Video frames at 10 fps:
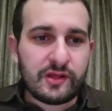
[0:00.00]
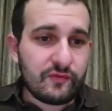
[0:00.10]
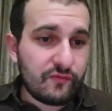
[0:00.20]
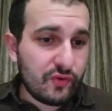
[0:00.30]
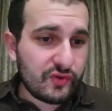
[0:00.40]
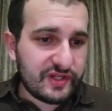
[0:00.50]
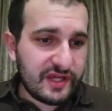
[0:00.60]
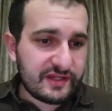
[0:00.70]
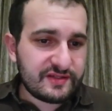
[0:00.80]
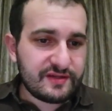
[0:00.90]
Rook
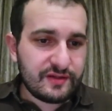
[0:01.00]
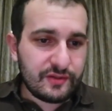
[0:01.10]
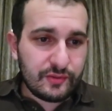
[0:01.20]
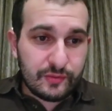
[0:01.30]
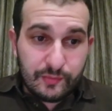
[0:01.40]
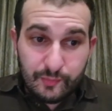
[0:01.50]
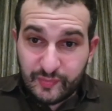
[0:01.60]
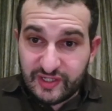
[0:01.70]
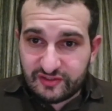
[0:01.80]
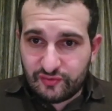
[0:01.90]
takes
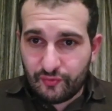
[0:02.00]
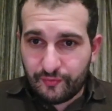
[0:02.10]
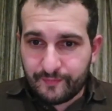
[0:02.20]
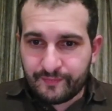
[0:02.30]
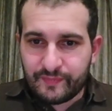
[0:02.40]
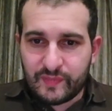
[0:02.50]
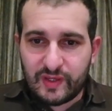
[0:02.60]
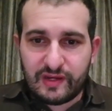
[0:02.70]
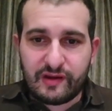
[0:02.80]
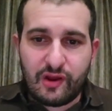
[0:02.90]
b2,
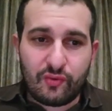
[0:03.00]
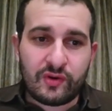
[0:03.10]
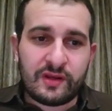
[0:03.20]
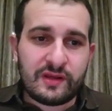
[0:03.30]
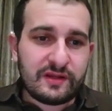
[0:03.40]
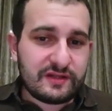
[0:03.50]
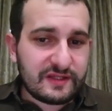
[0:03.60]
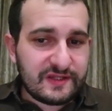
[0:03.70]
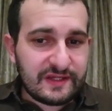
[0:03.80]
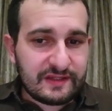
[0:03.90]
and now the
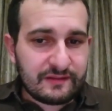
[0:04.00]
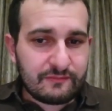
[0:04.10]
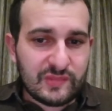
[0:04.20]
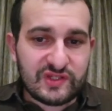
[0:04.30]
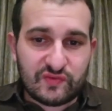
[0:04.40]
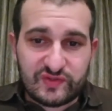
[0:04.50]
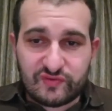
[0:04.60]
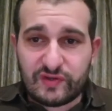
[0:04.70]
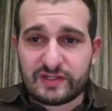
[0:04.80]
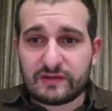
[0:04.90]
king is
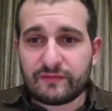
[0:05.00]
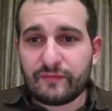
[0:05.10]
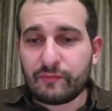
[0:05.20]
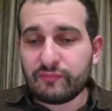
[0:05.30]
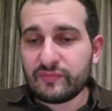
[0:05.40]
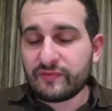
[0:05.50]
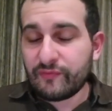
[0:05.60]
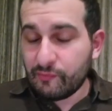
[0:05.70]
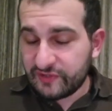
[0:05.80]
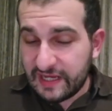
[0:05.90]
restricted from
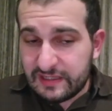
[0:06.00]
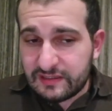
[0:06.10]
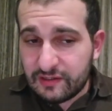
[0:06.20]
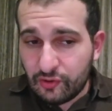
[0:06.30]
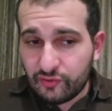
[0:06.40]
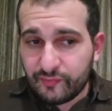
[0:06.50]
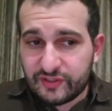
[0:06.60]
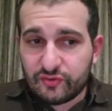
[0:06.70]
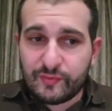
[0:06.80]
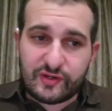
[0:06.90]
taking on
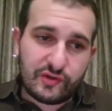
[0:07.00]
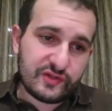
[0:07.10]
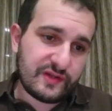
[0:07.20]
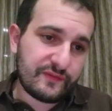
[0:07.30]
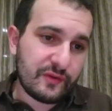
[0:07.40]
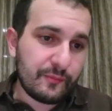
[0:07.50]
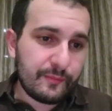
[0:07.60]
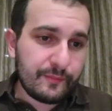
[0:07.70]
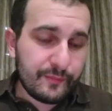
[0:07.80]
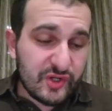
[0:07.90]
b2 because of the
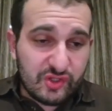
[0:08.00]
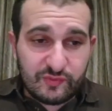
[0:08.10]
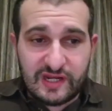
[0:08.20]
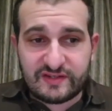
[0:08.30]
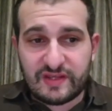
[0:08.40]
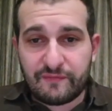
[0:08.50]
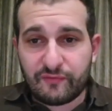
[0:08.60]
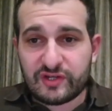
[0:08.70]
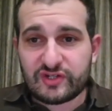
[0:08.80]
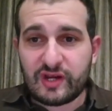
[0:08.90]
bishop takes
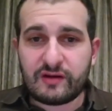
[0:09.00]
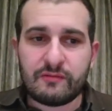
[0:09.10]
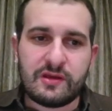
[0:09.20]
a3 check,